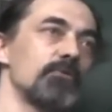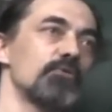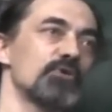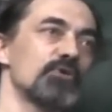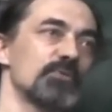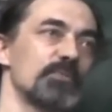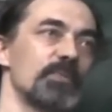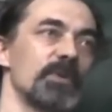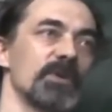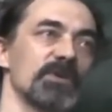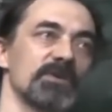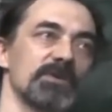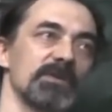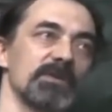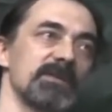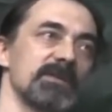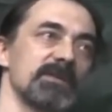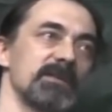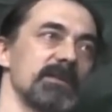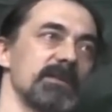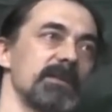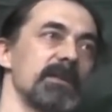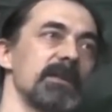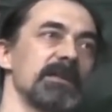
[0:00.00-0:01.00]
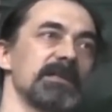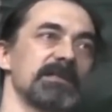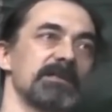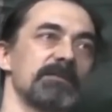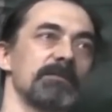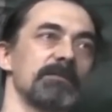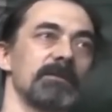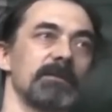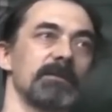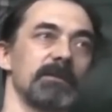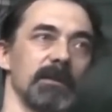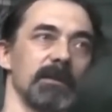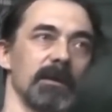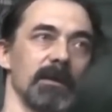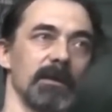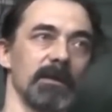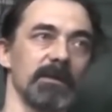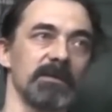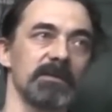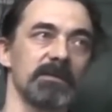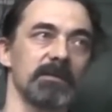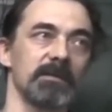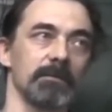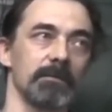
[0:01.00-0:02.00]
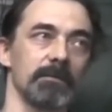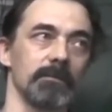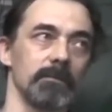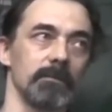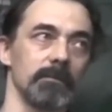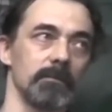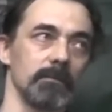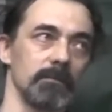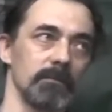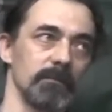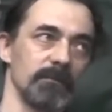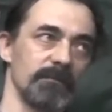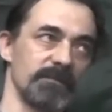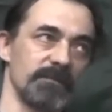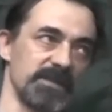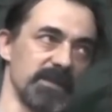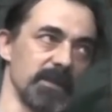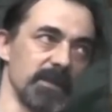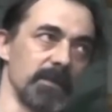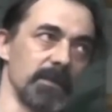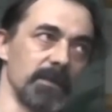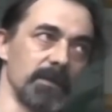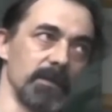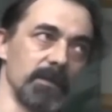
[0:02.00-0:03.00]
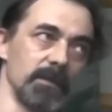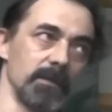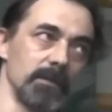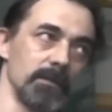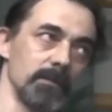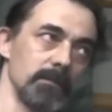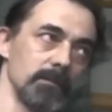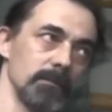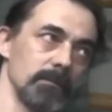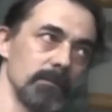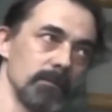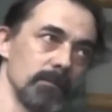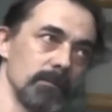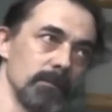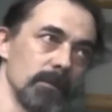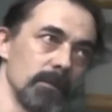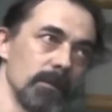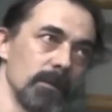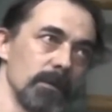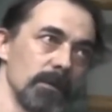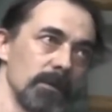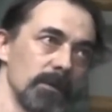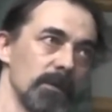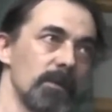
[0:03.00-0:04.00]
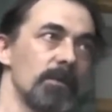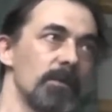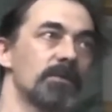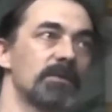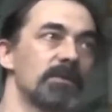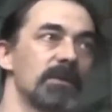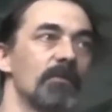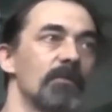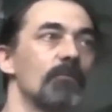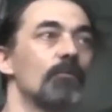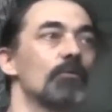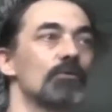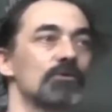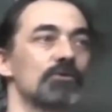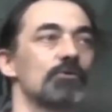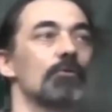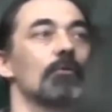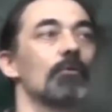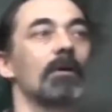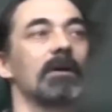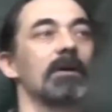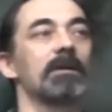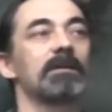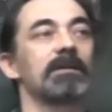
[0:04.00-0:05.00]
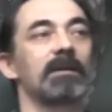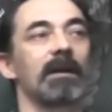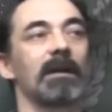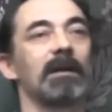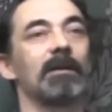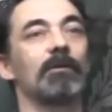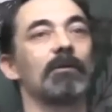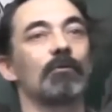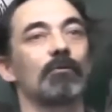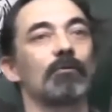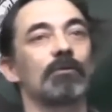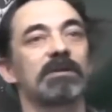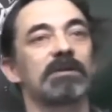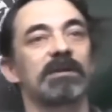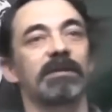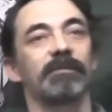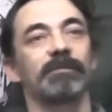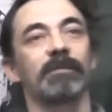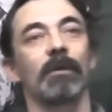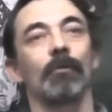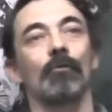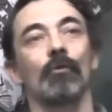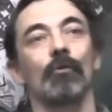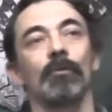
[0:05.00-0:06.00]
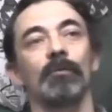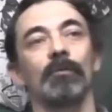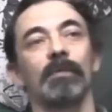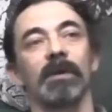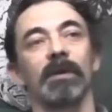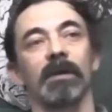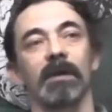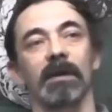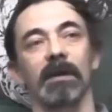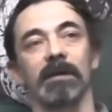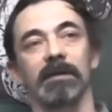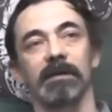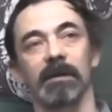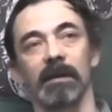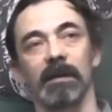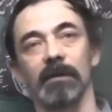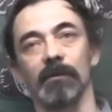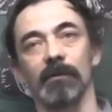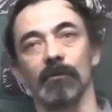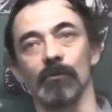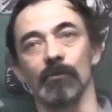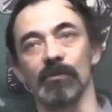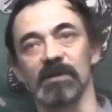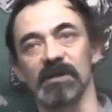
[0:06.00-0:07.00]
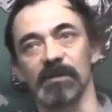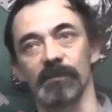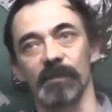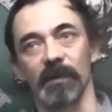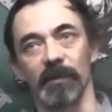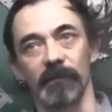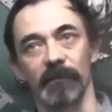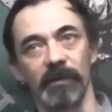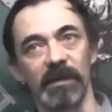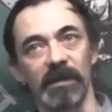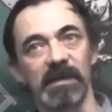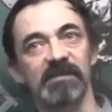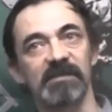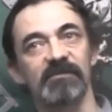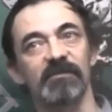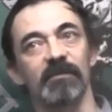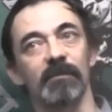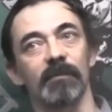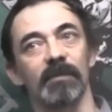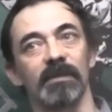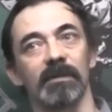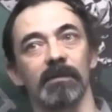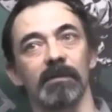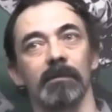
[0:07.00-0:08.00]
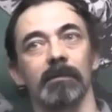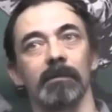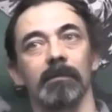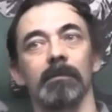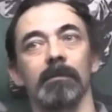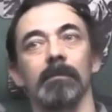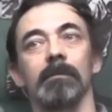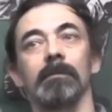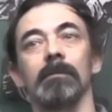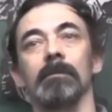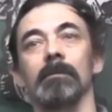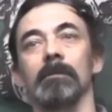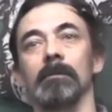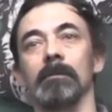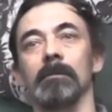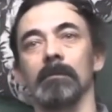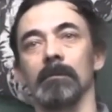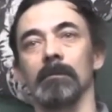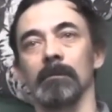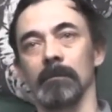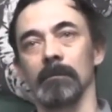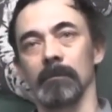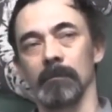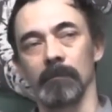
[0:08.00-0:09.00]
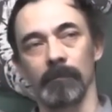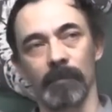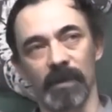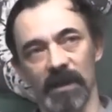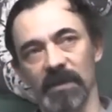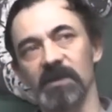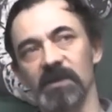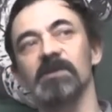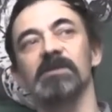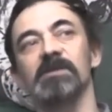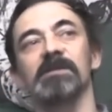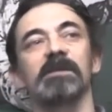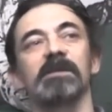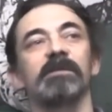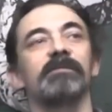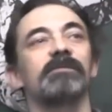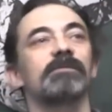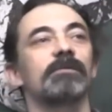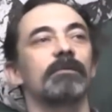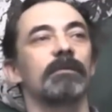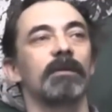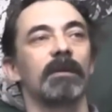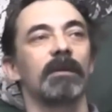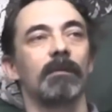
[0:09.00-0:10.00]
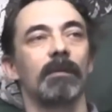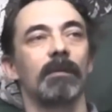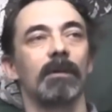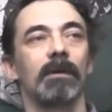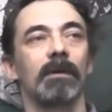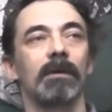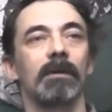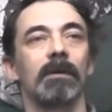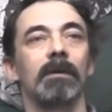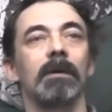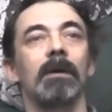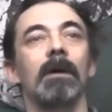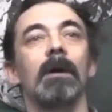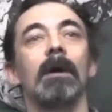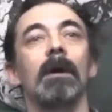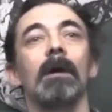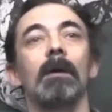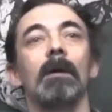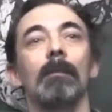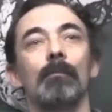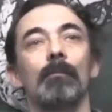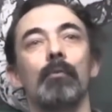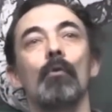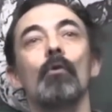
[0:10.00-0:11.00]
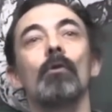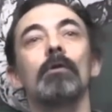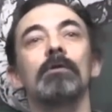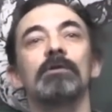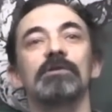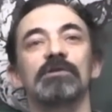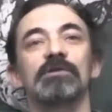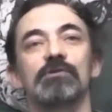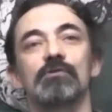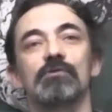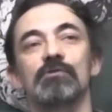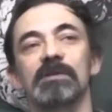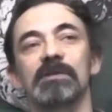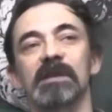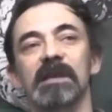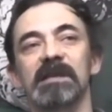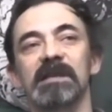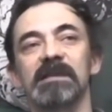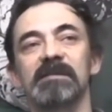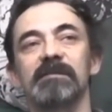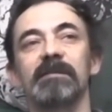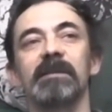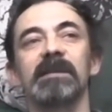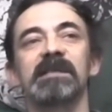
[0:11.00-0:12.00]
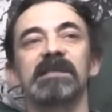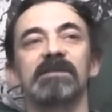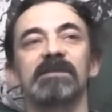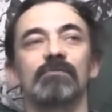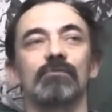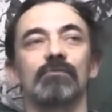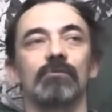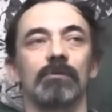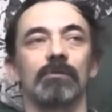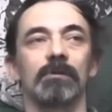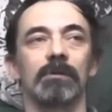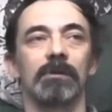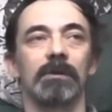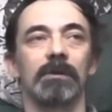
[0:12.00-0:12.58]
and what I saw is that the success and failure of terrorists in areas of Syria and the areas that were still controlled by the secular government